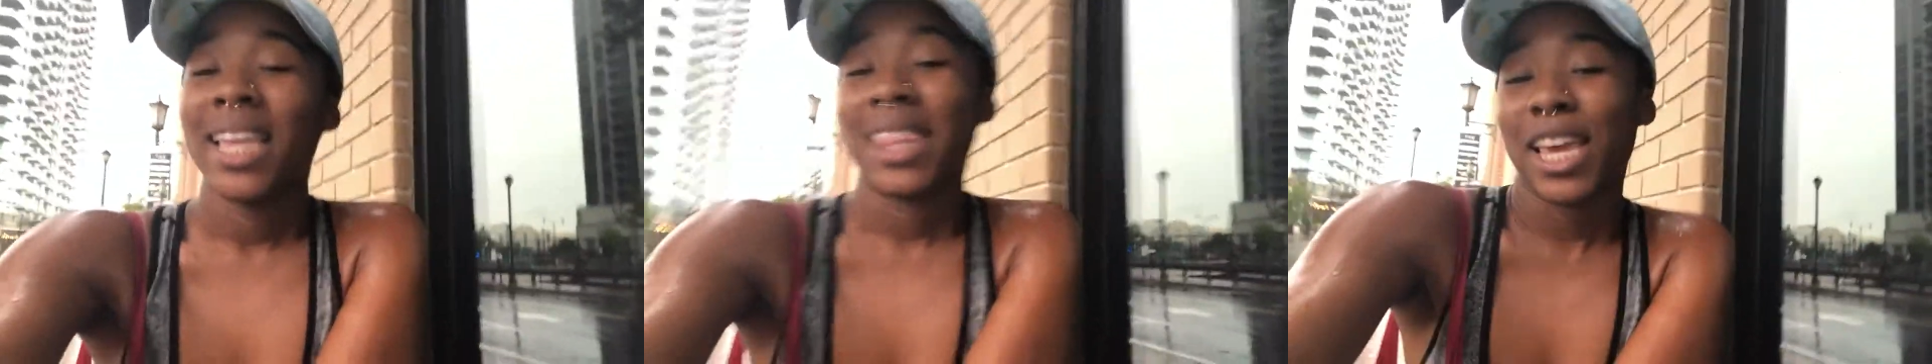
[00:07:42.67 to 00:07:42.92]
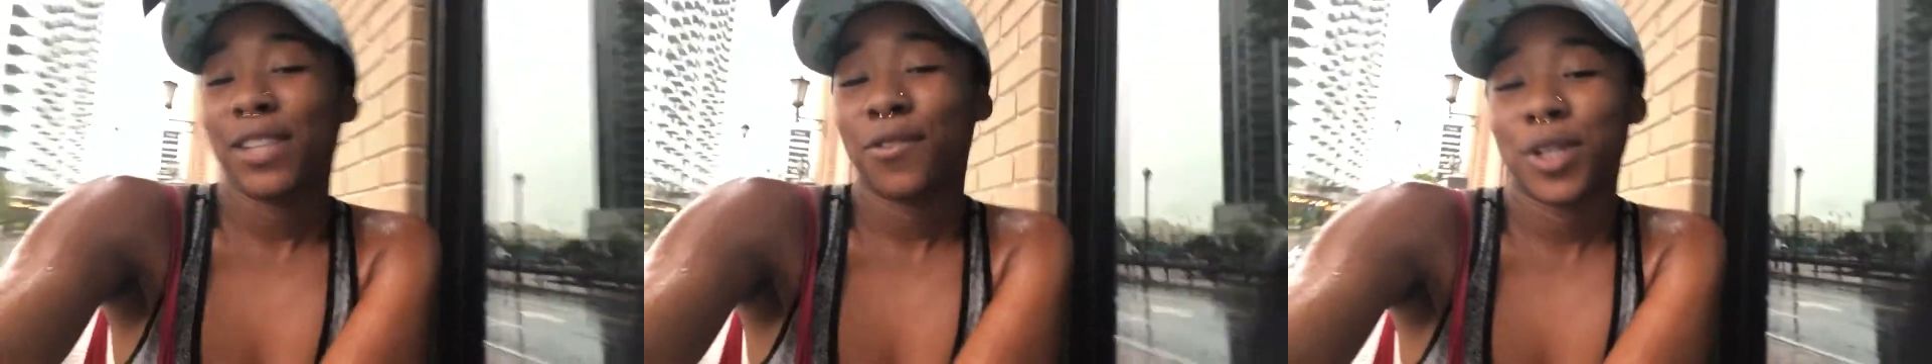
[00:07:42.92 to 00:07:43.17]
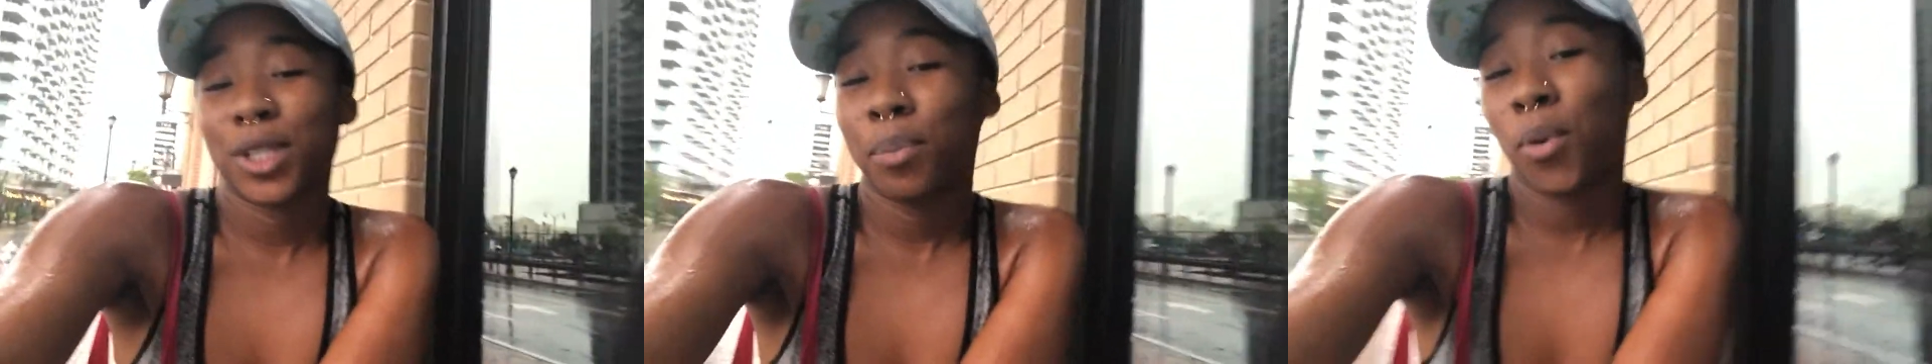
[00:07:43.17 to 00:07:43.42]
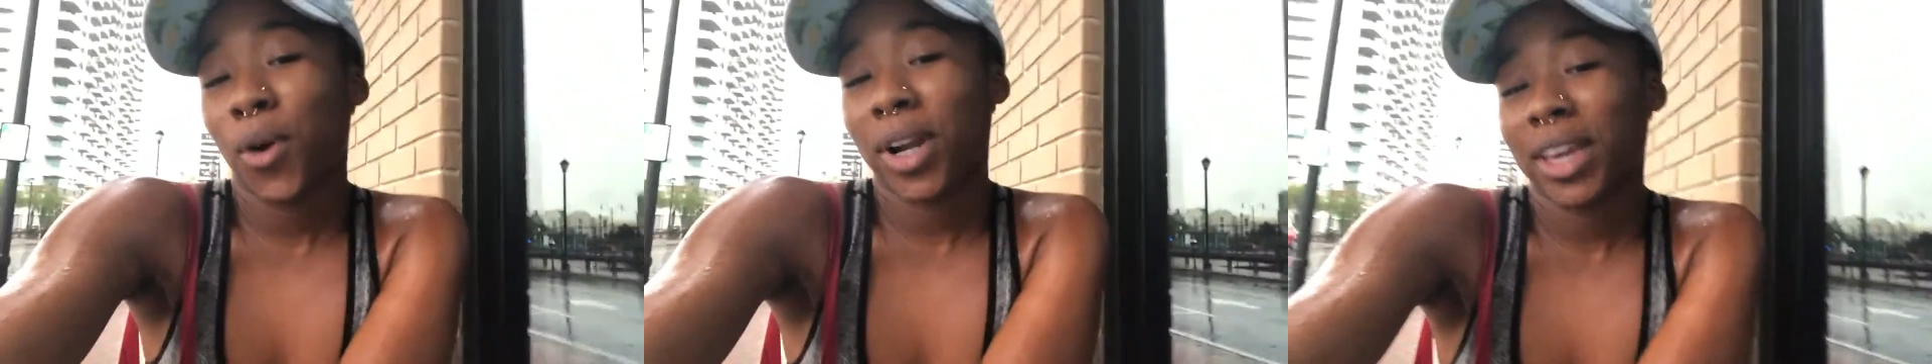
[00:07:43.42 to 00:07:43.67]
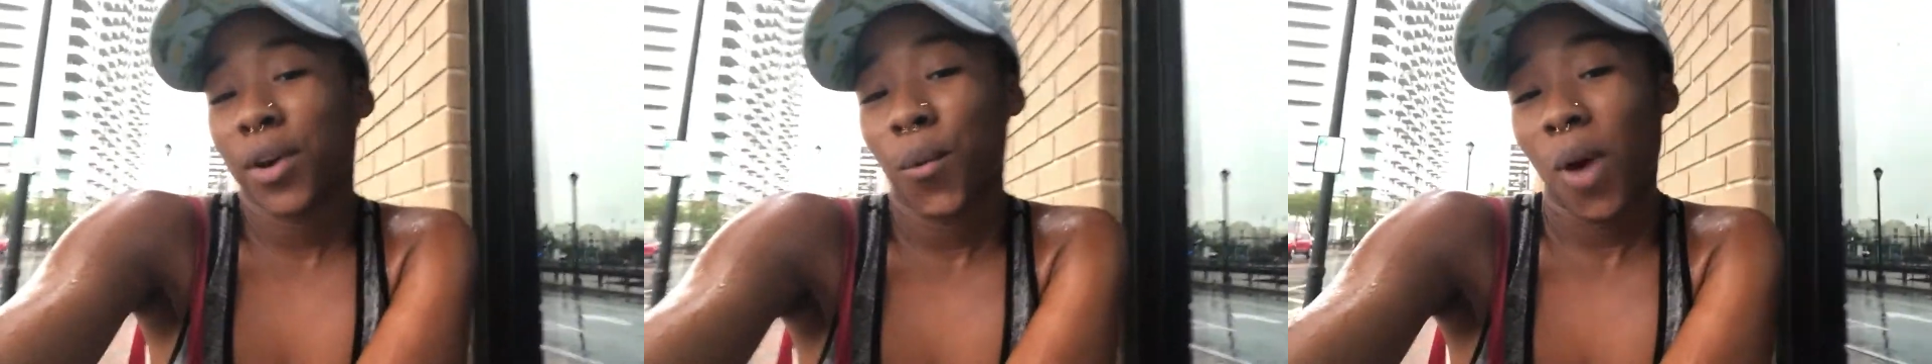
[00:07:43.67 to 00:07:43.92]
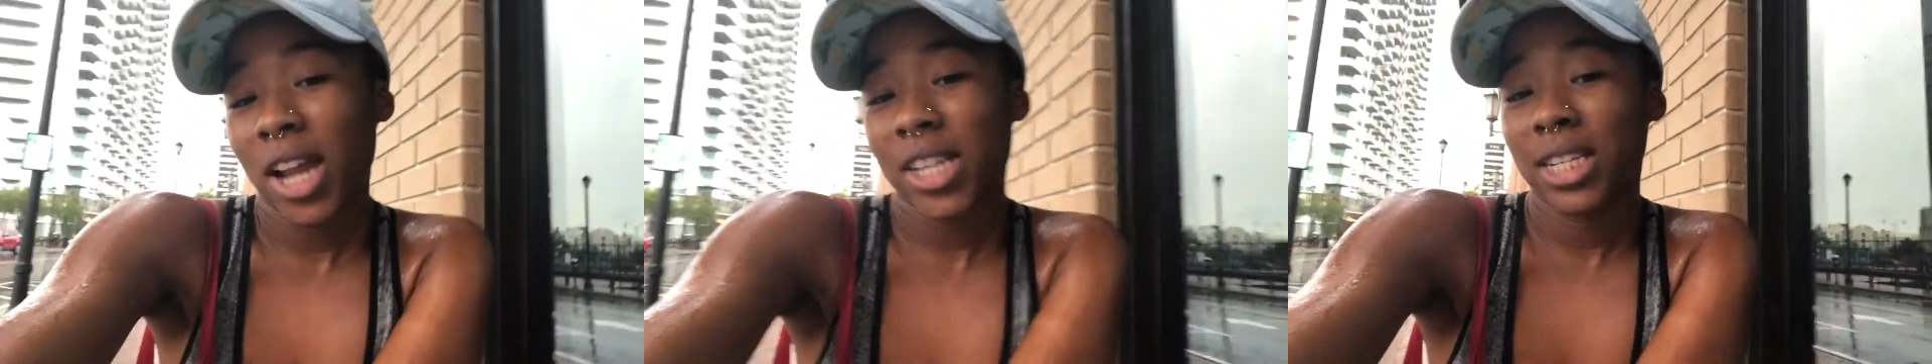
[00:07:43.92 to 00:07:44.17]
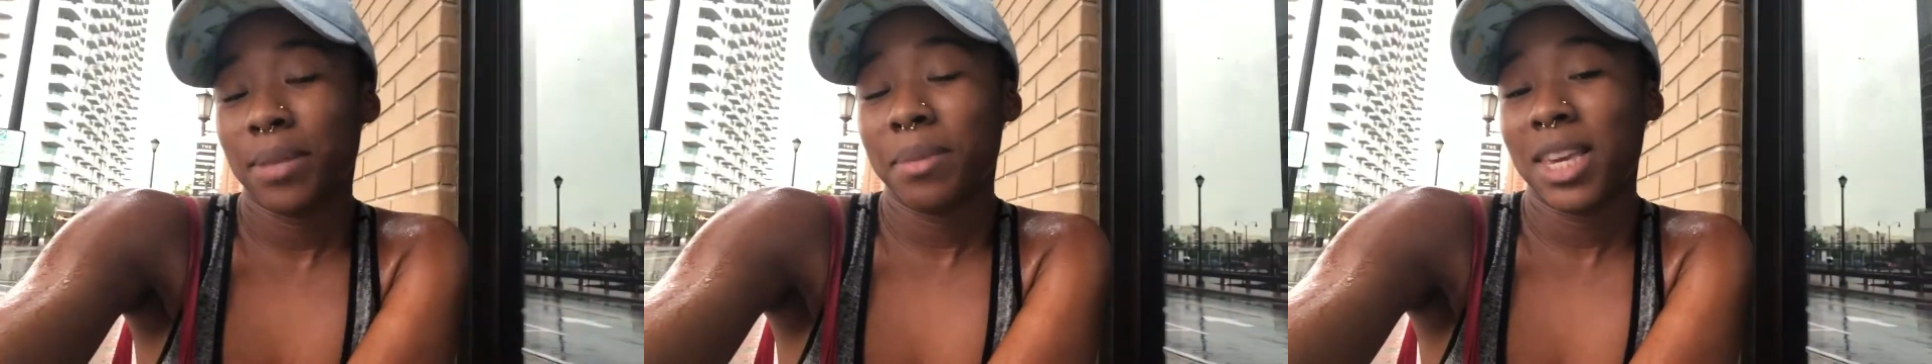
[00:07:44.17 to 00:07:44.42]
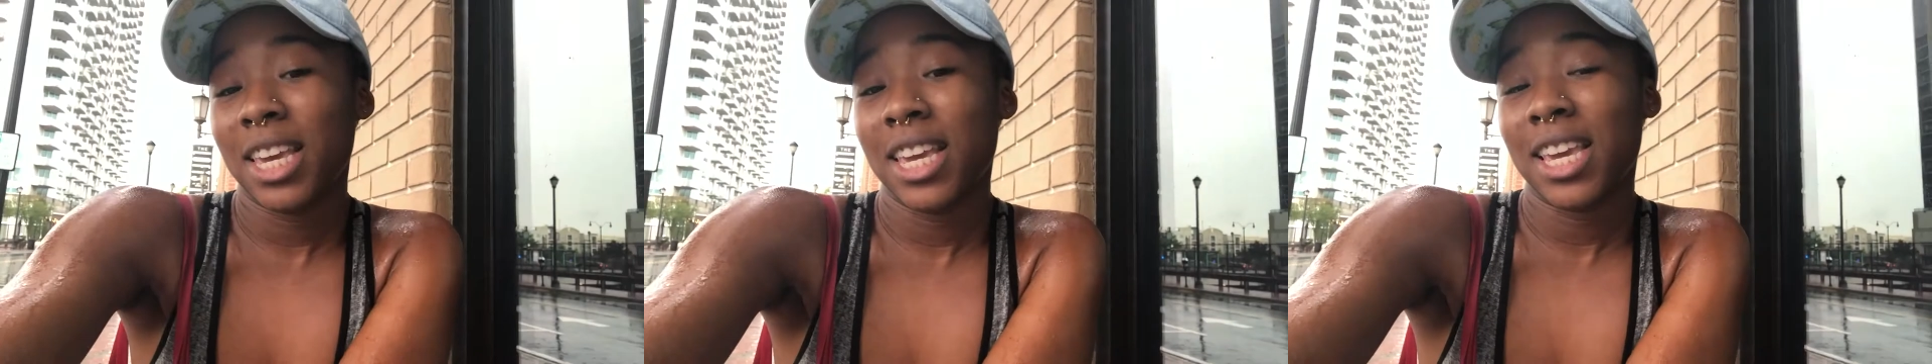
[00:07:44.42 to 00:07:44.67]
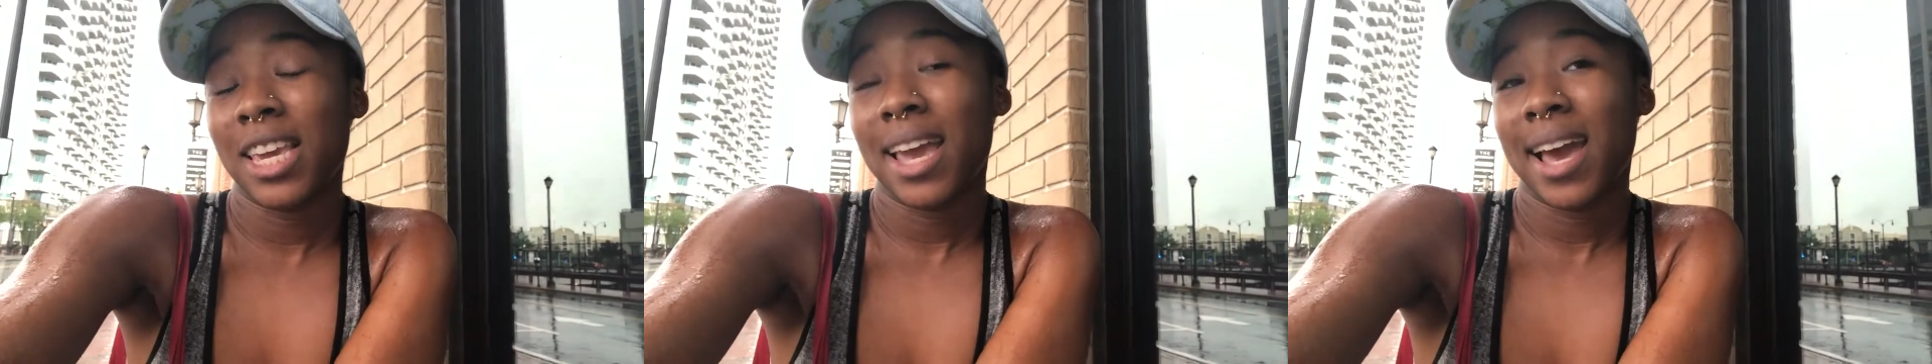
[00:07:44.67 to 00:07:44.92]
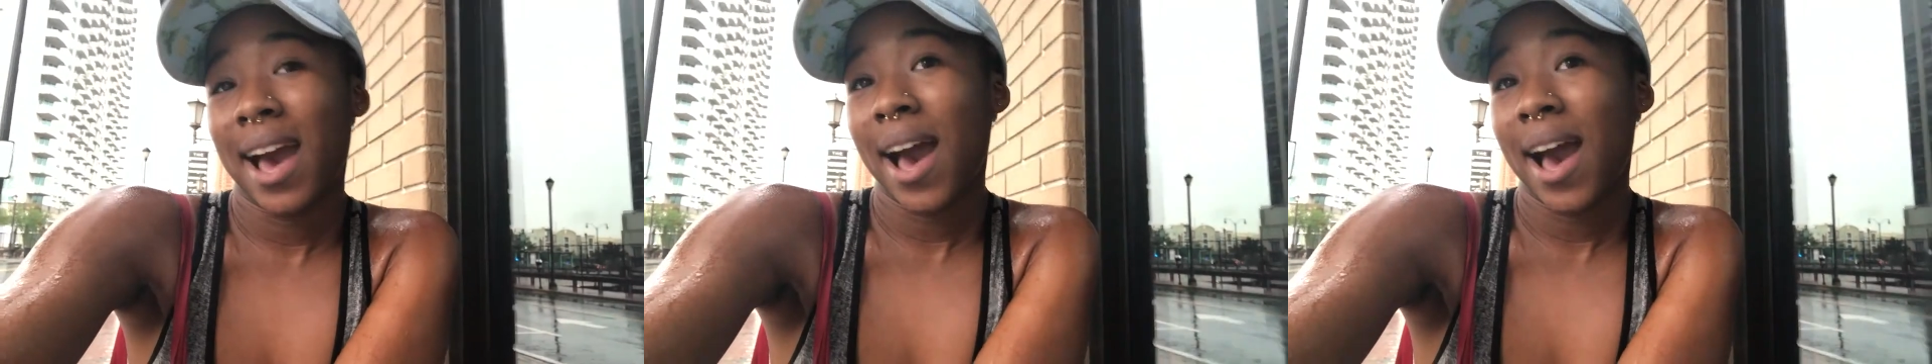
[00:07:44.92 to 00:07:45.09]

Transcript: Thanks for supporting and watching me.